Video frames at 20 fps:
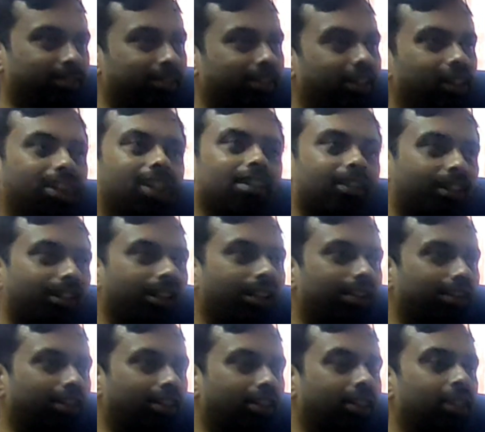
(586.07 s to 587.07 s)
he can take
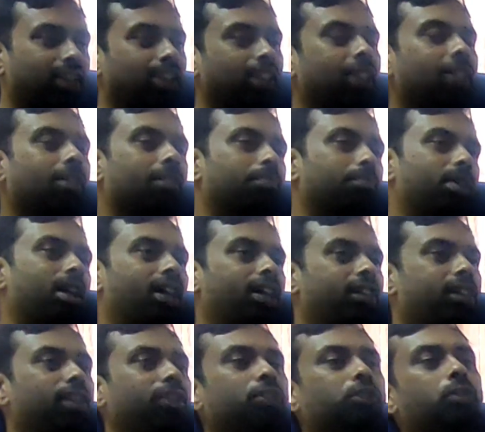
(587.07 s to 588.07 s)
it and then come back,
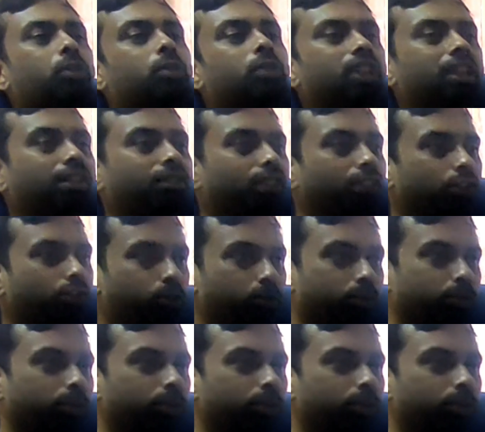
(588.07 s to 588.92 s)
do the level 2,